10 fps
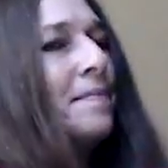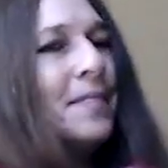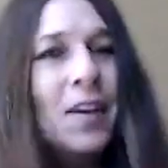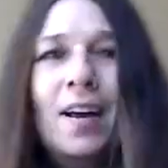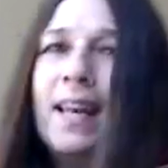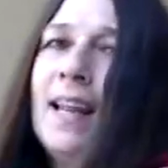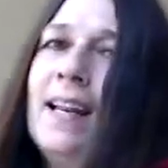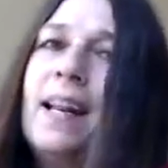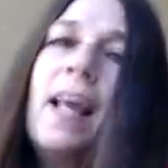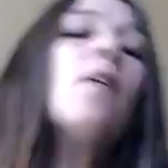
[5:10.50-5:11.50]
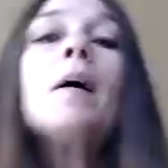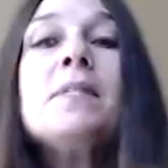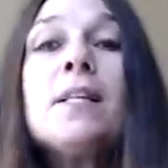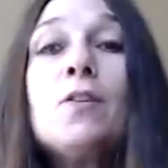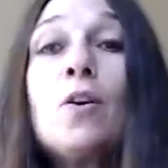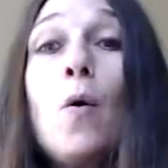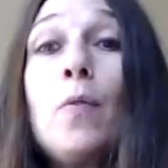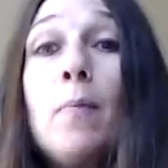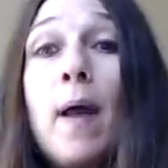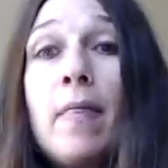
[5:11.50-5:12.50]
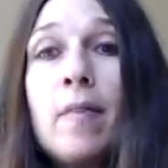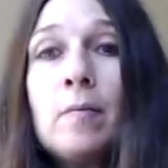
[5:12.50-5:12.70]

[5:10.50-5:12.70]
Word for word: Good. And inhale, come center, hold the breath.